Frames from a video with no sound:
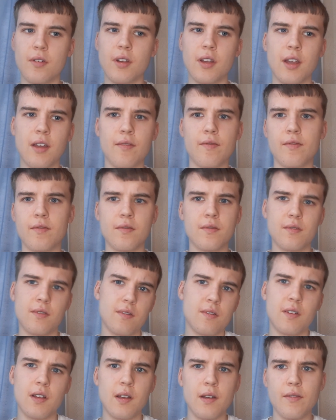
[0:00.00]
if
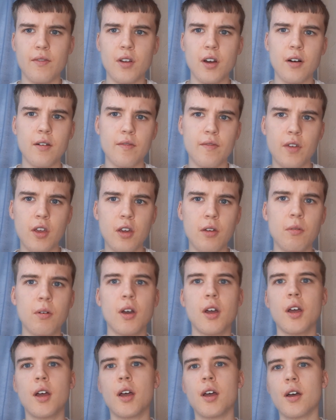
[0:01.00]
if not a few,
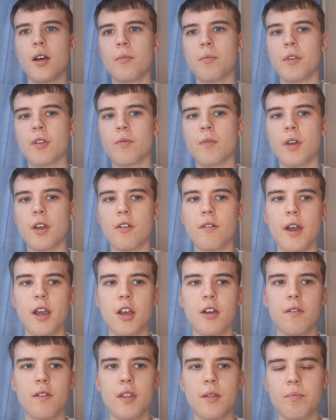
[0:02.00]
between
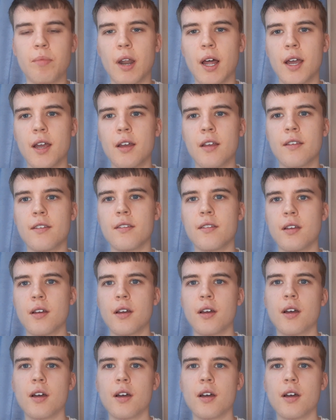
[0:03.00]
Karanka and the players.